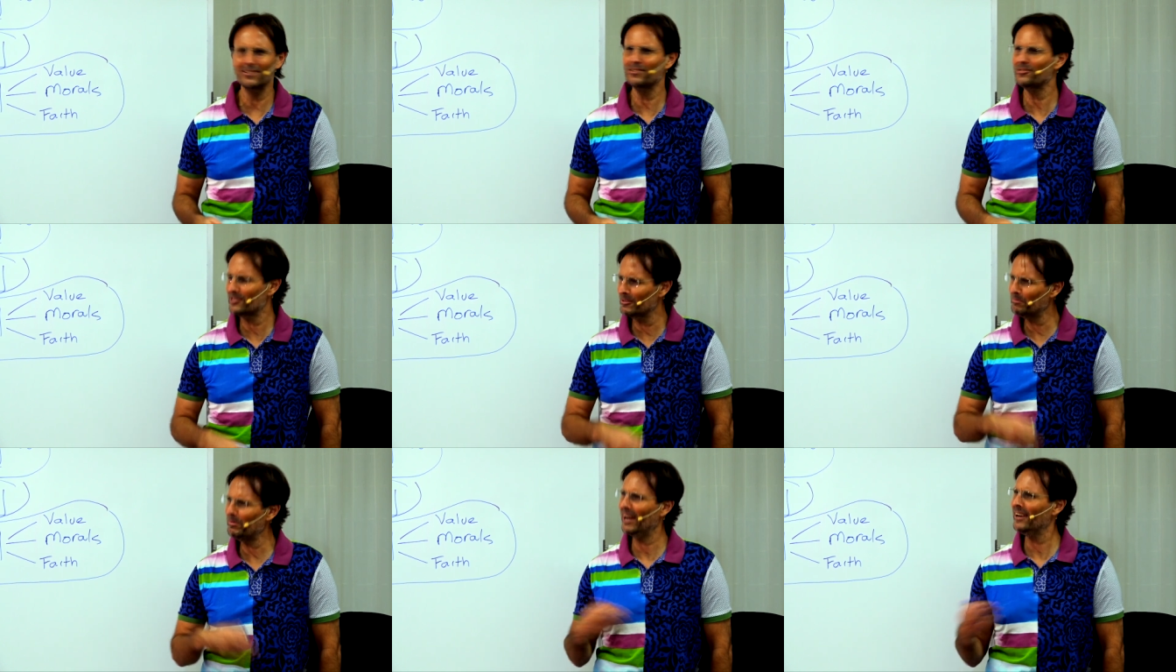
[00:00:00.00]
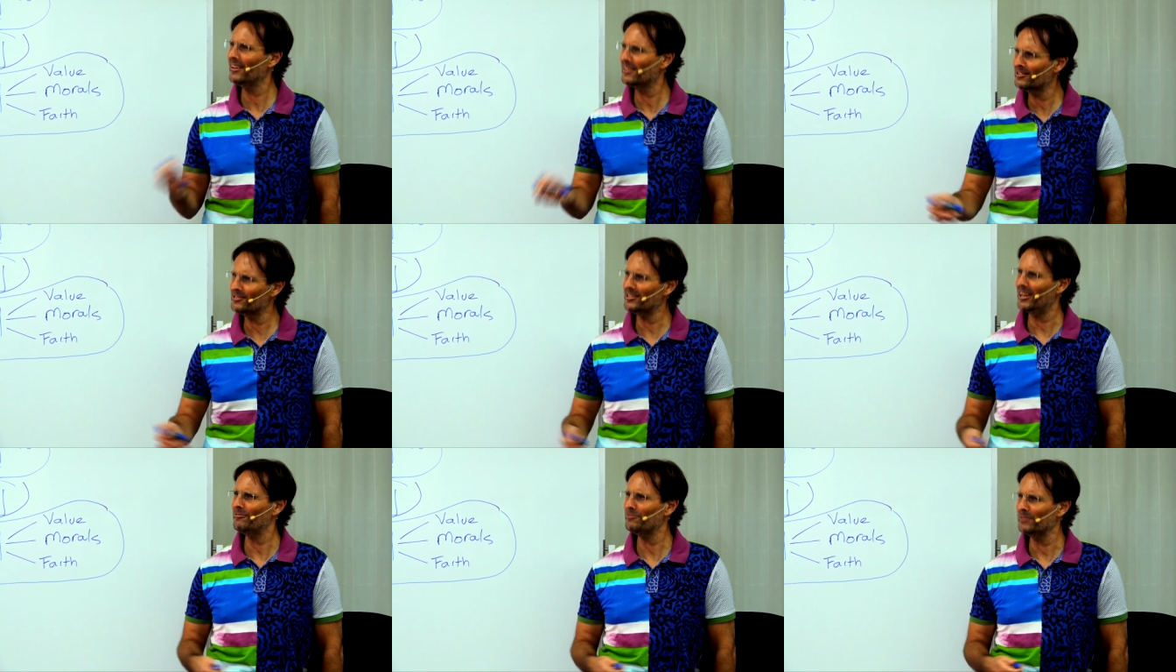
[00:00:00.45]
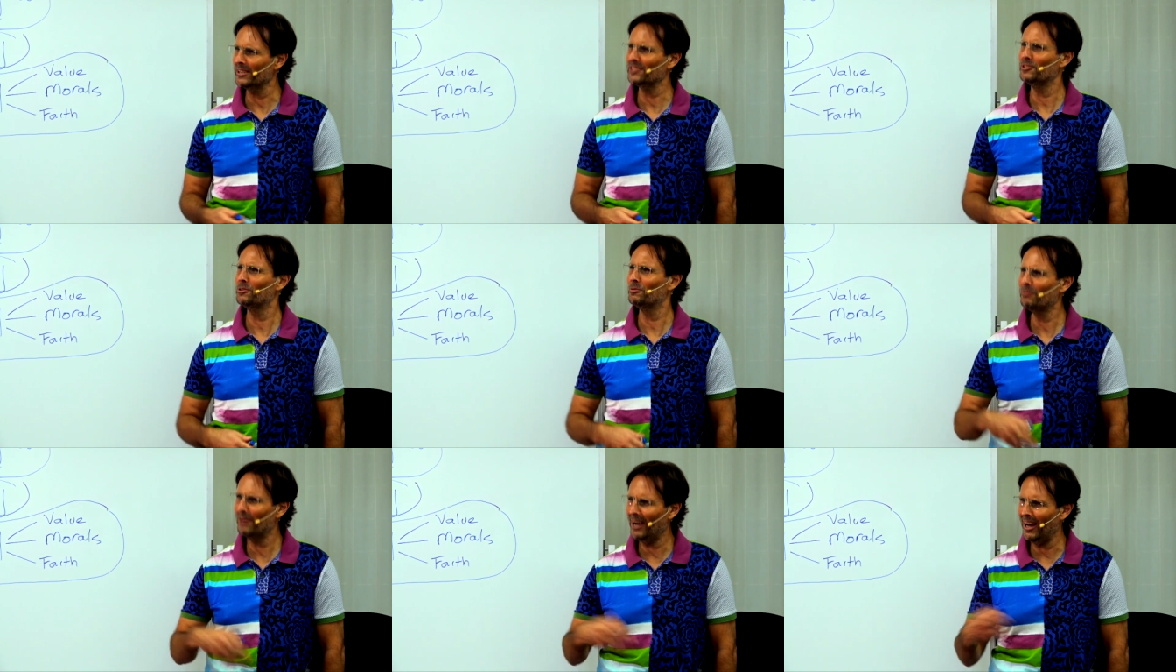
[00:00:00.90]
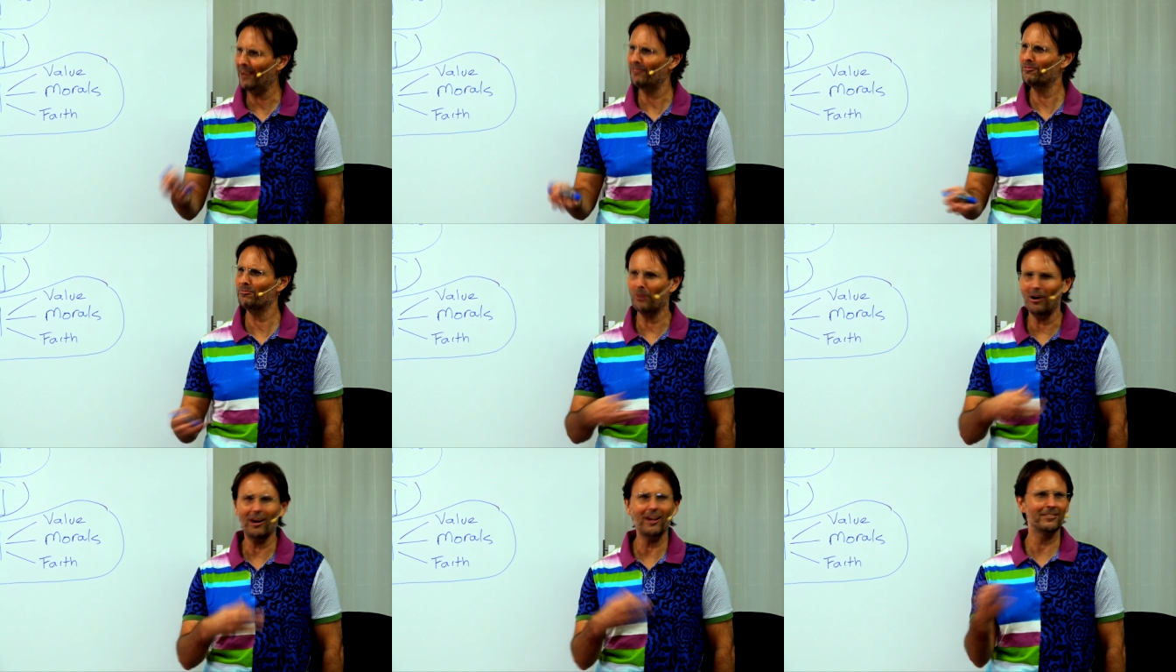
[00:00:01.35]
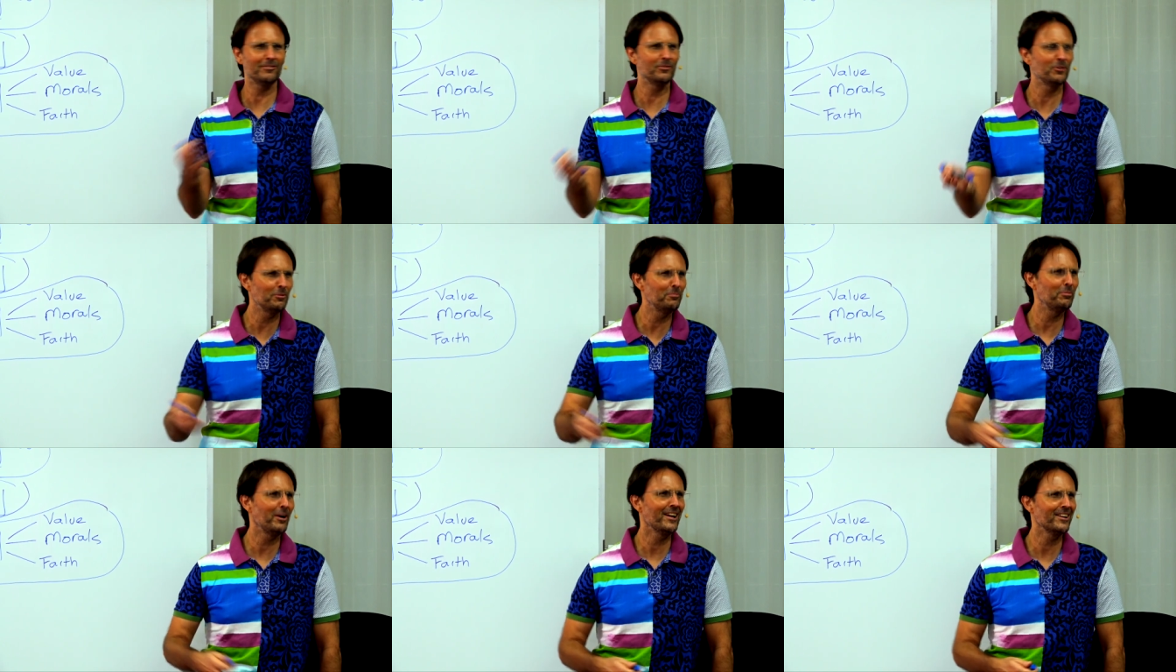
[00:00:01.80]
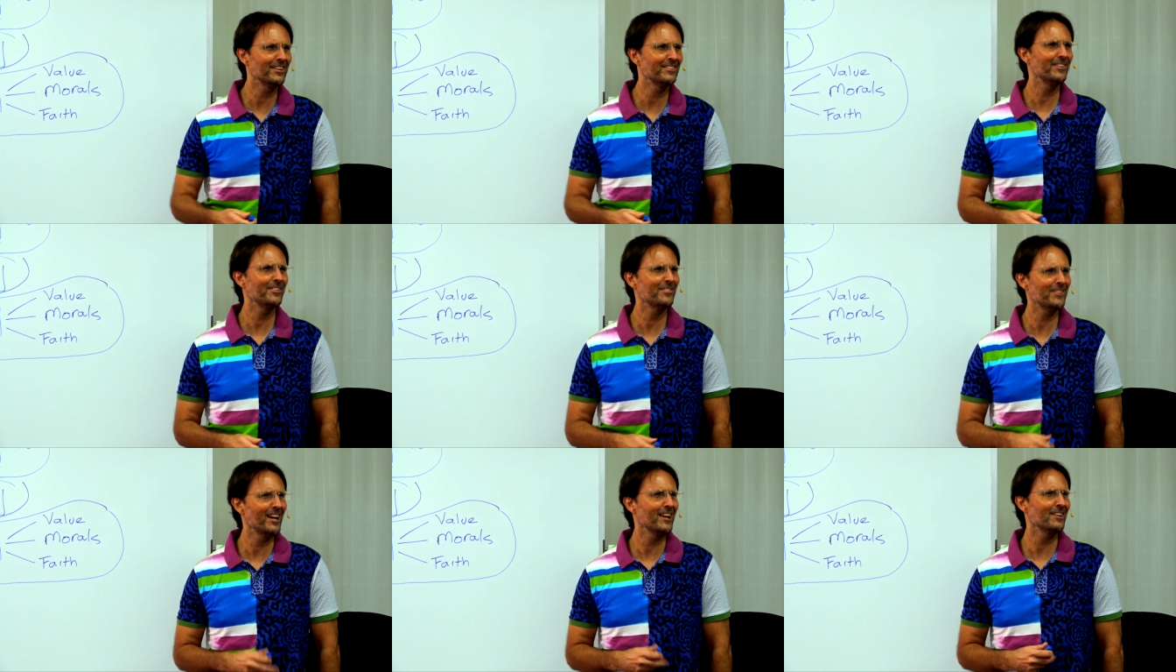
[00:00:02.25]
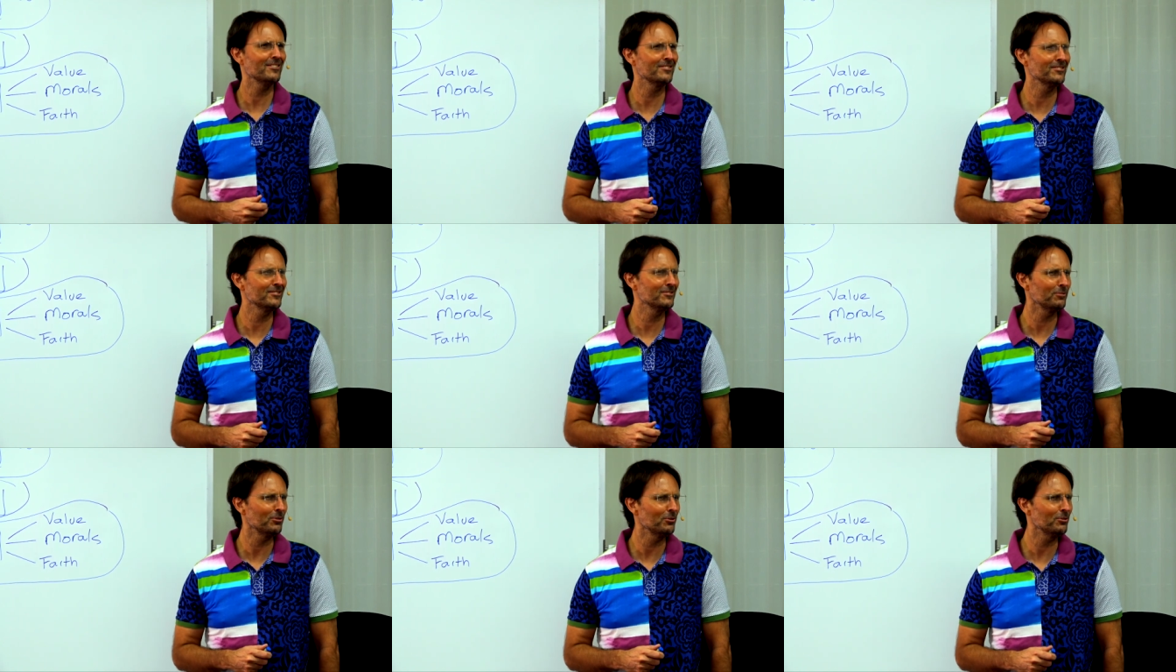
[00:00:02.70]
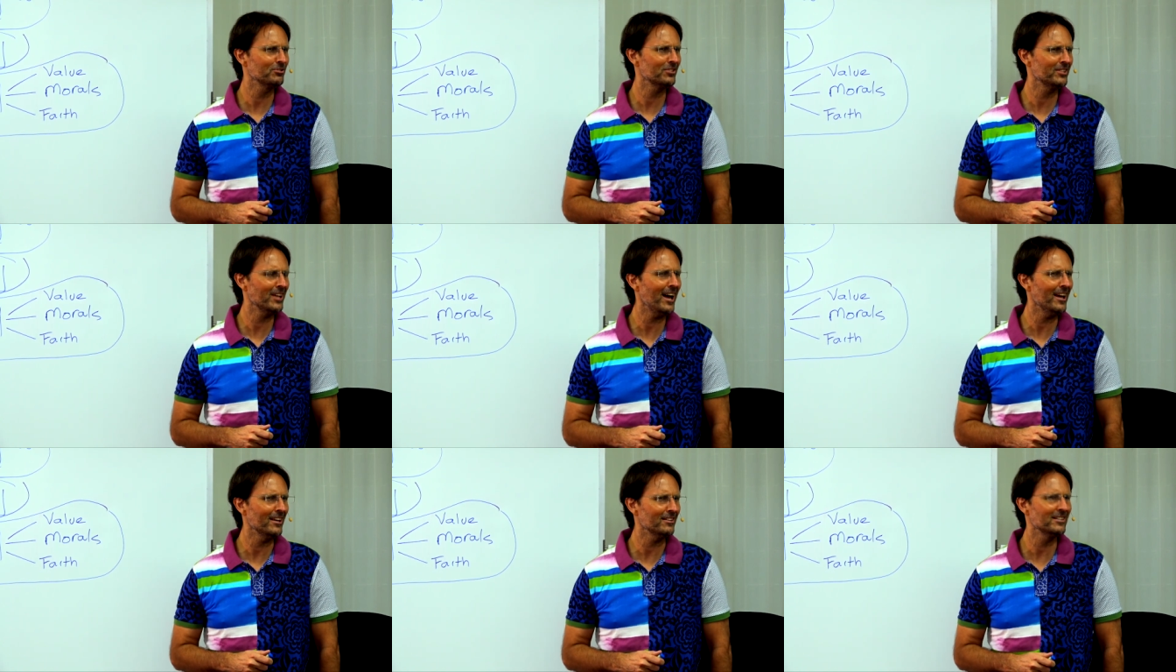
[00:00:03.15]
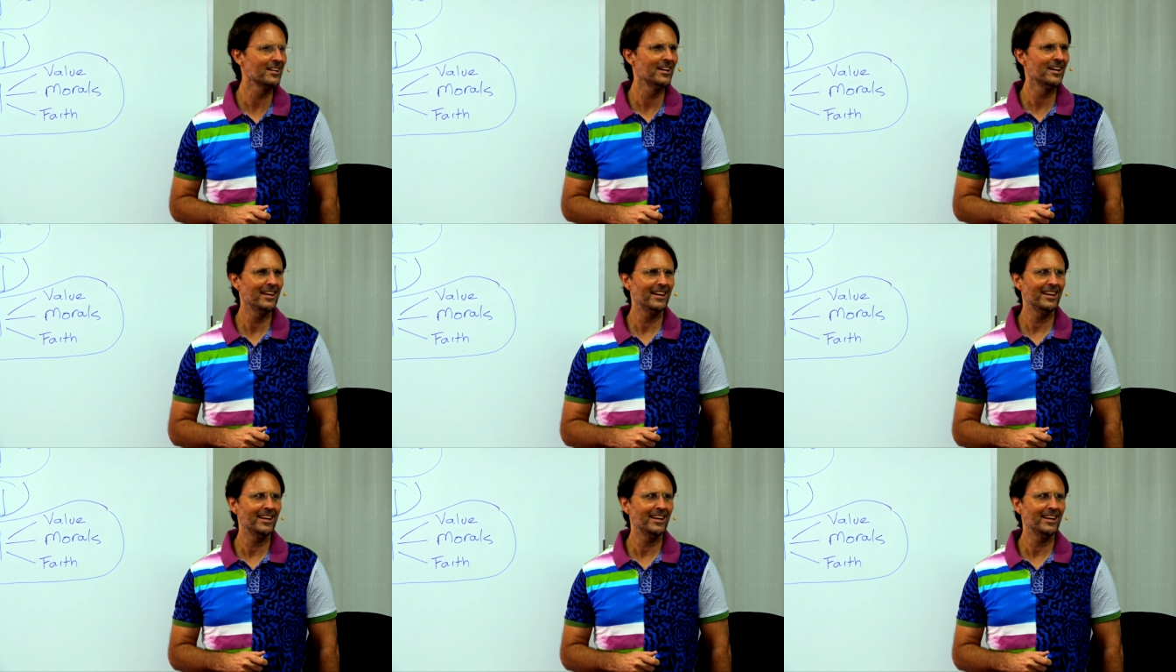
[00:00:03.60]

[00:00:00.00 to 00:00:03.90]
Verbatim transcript: is the pain and suffering you will have while you break the thousands of laws a day.